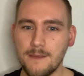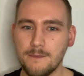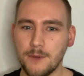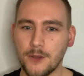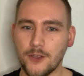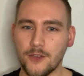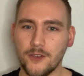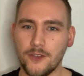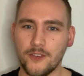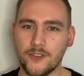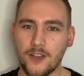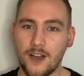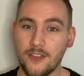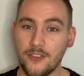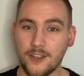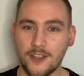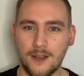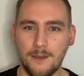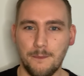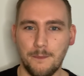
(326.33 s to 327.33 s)
because
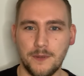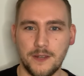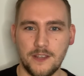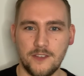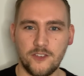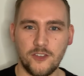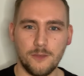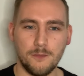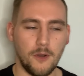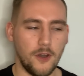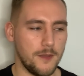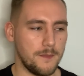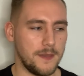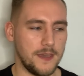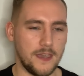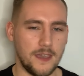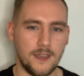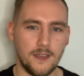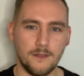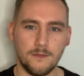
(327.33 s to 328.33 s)
other companies you might
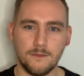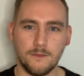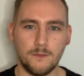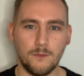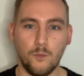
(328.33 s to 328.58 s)
be